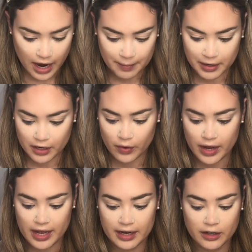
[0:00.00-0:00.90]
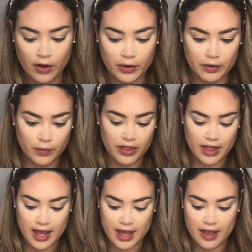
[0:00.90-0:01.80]
I'm gonna go ahead and go in with
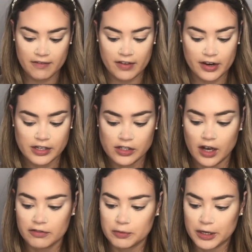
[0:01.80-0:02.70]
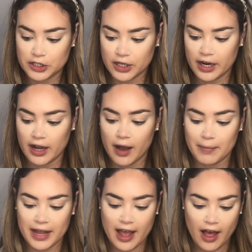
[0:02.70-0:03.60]
a very soft brush that I
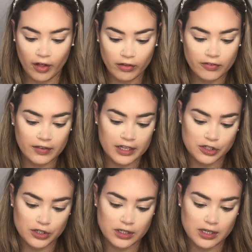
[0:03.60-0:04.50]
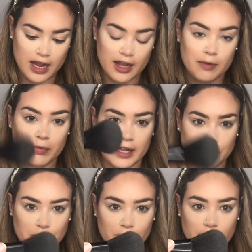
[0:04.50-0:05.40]
got by e.l.f. It's just a
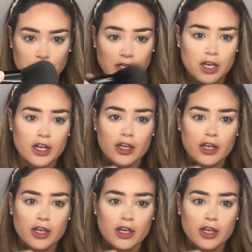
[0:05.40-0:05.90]
complexion brush.